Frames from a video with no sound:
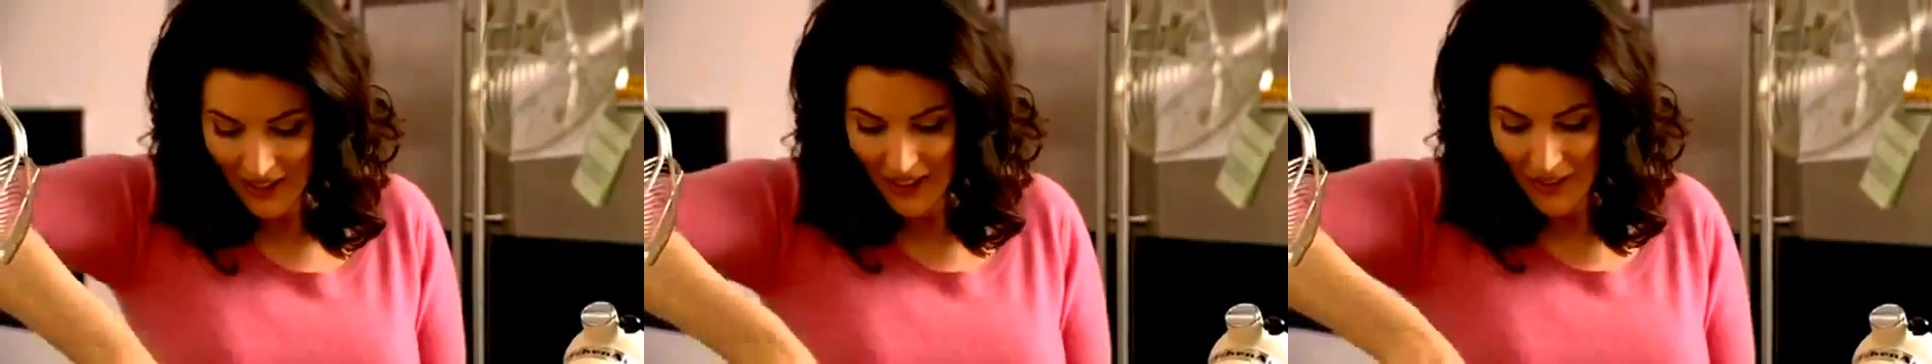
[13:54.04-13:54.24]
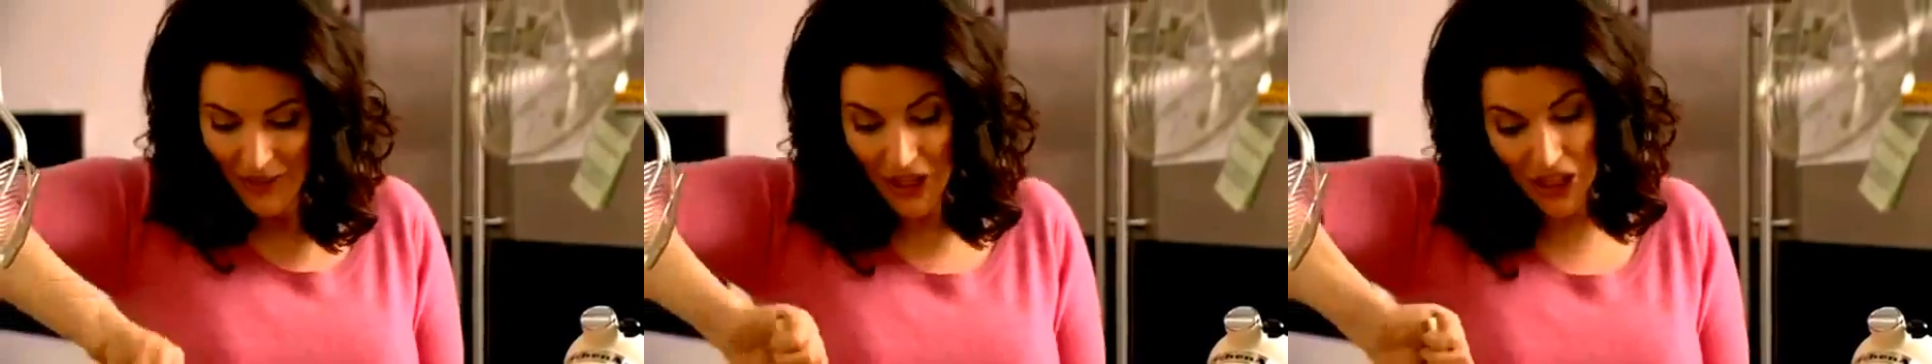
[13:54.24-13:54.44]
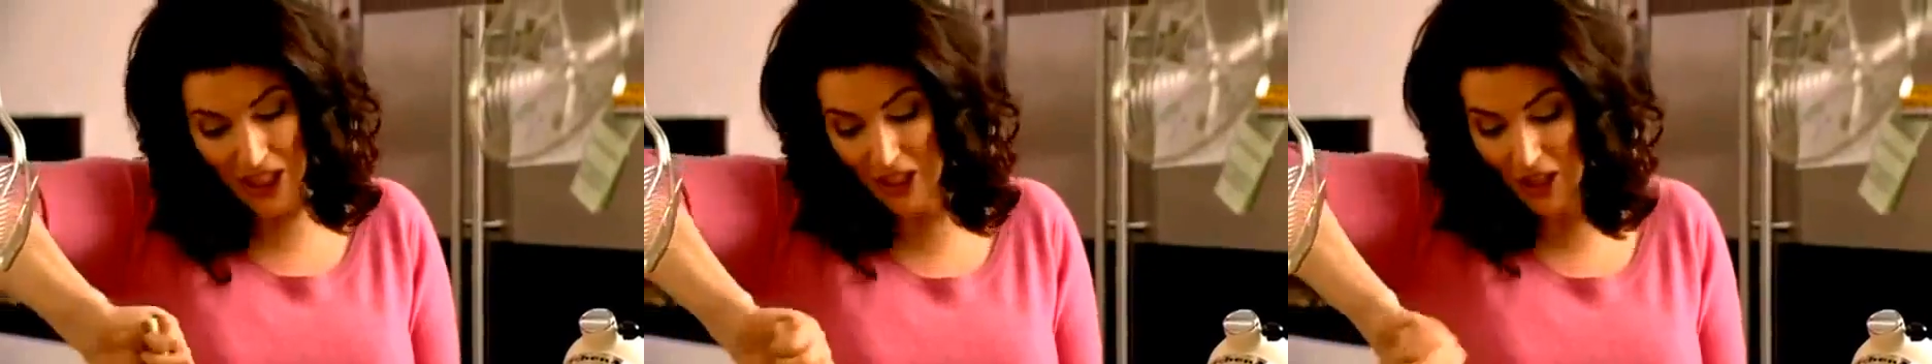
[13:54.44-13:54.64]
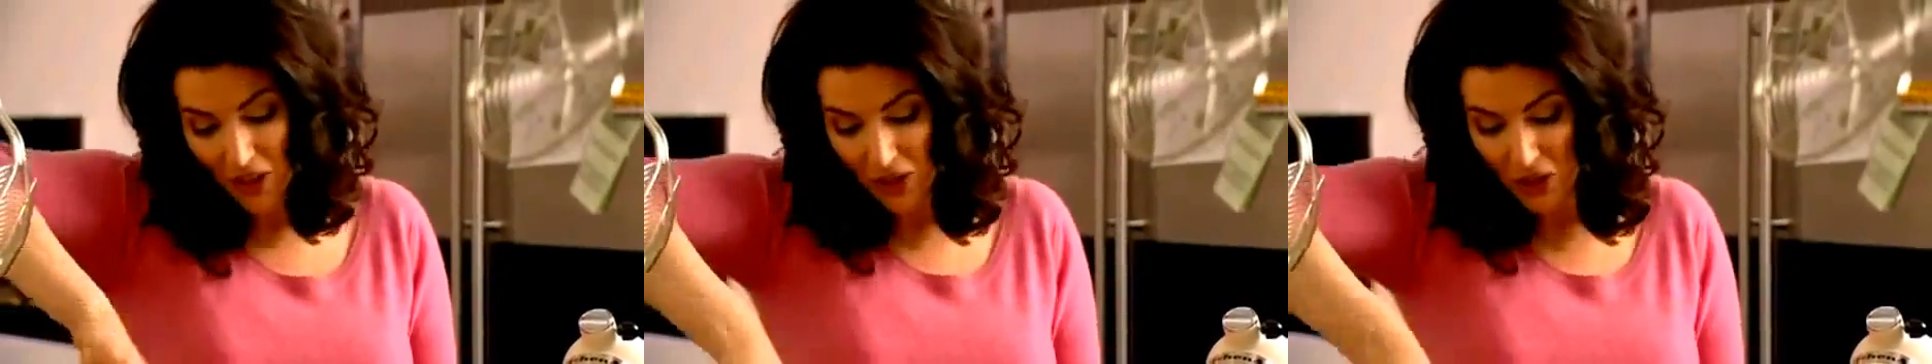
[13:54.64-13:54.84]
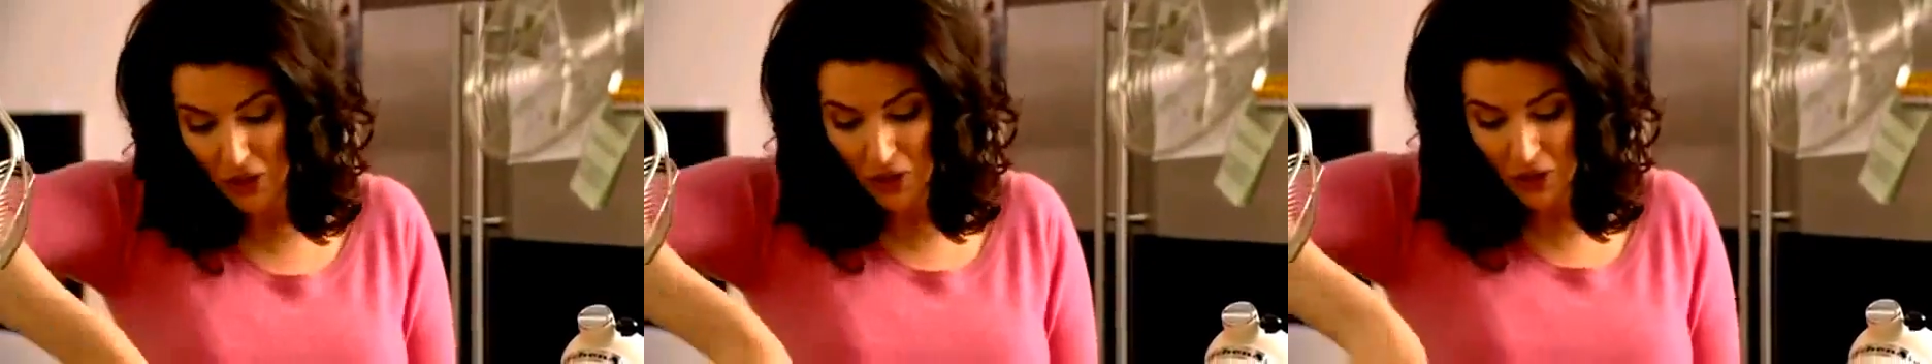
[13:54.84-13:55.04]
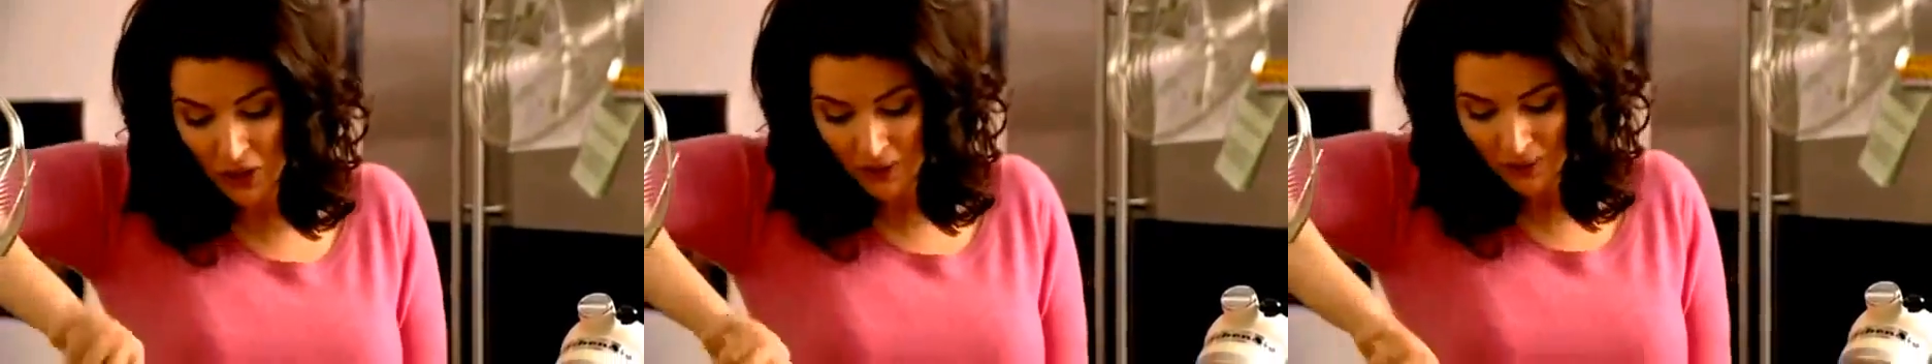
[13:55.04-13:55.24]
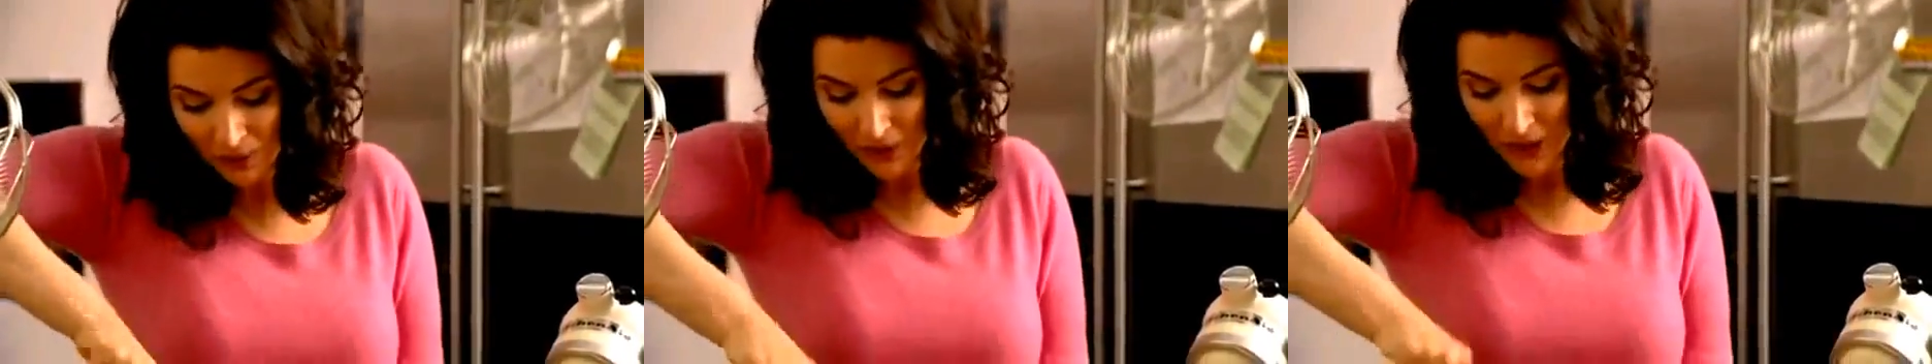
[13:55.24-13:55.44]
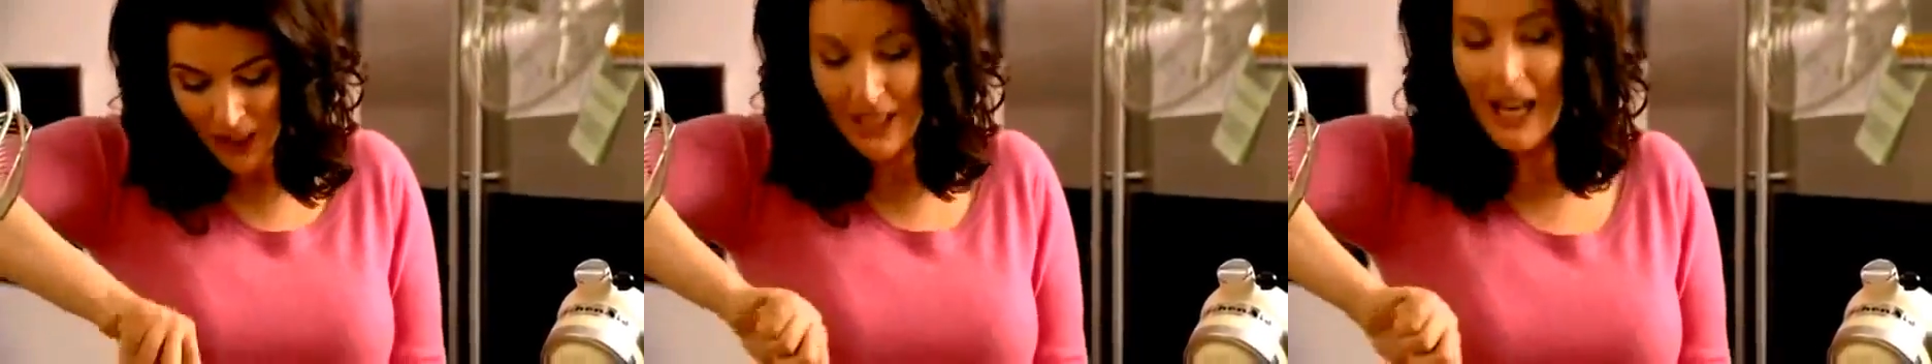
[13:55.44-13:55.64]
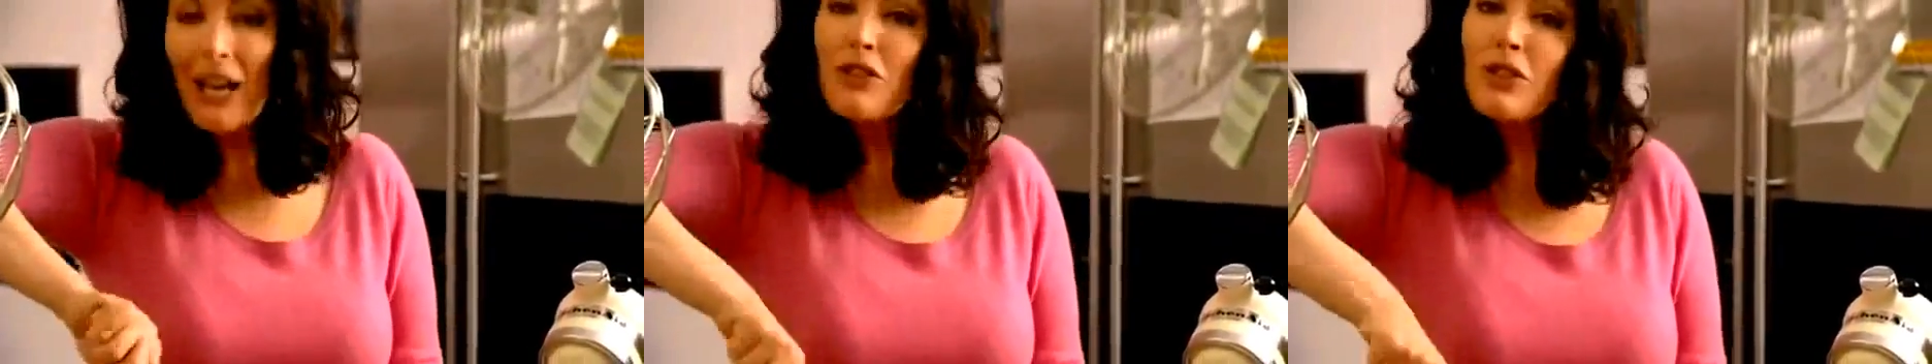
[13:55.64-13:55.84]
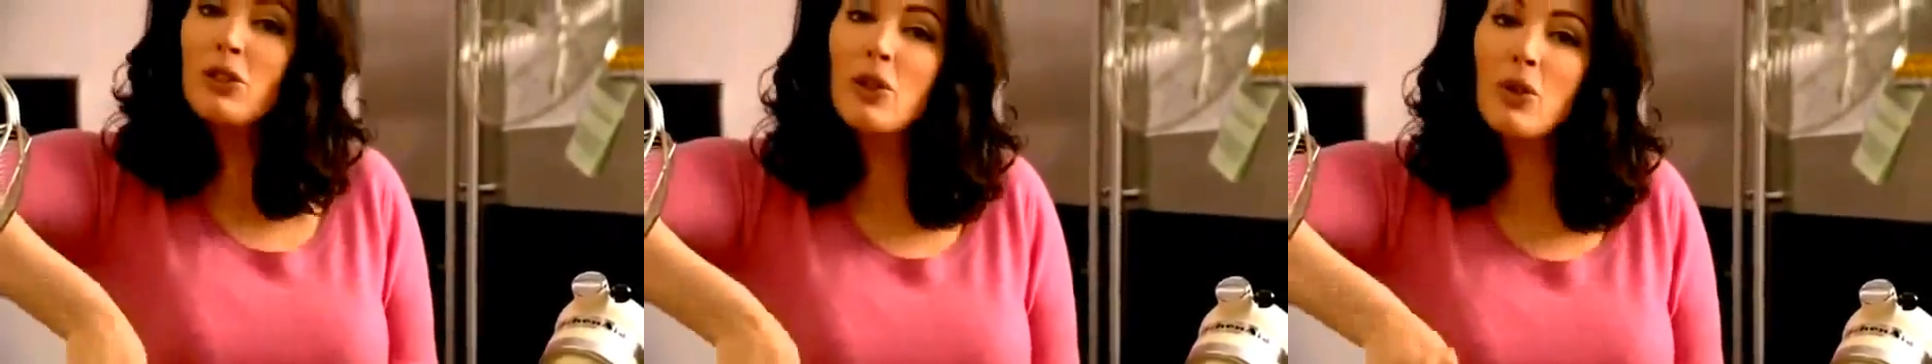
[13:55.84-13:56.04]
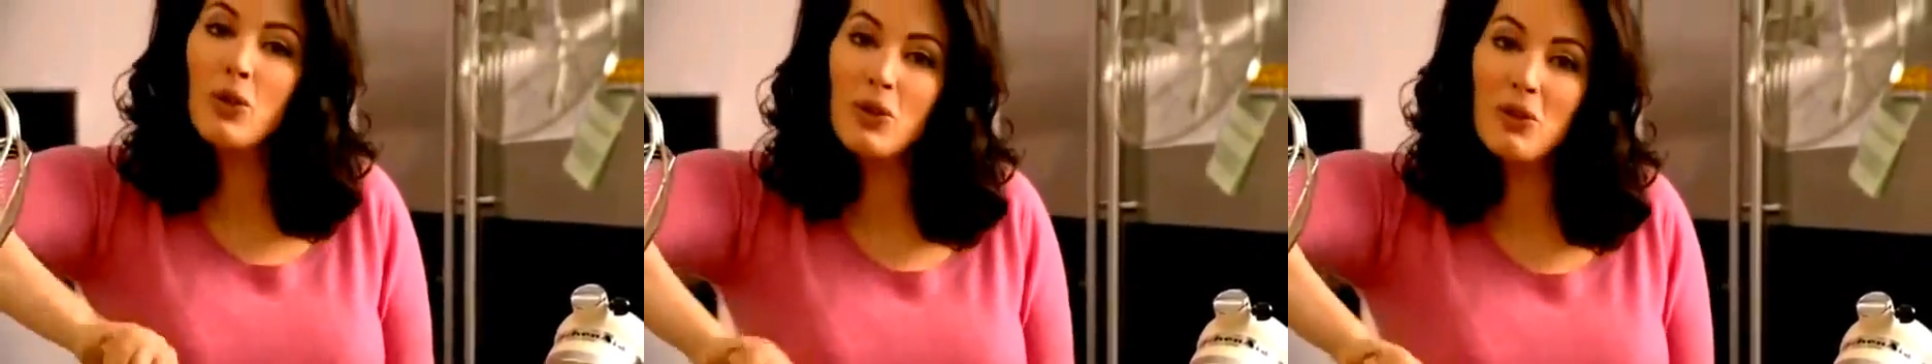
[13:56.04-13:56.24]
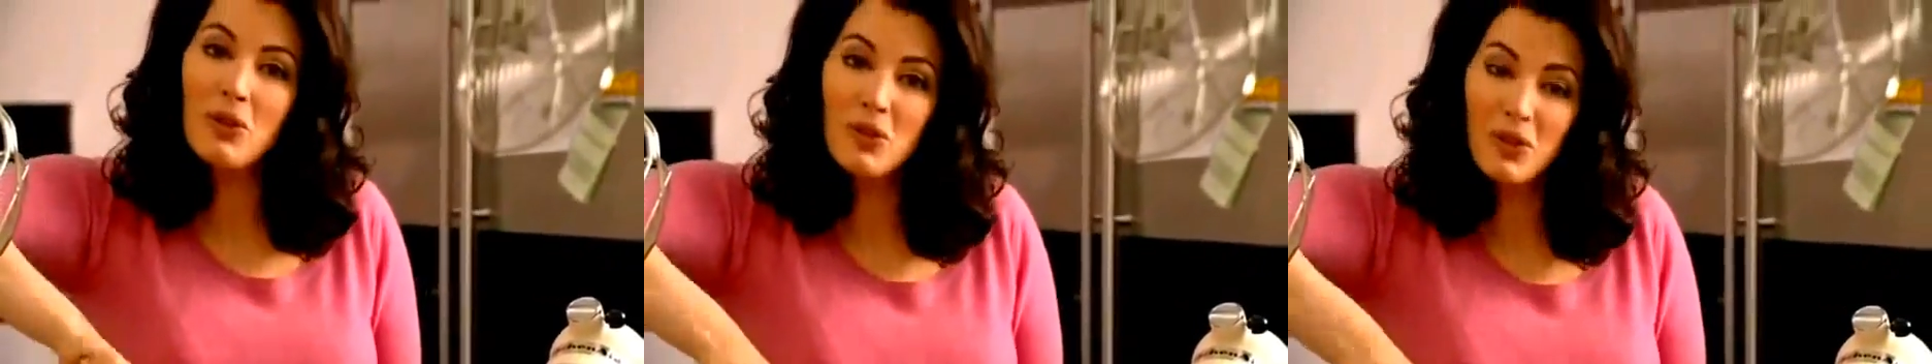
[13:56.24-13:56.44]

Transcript: which is after all the natural order of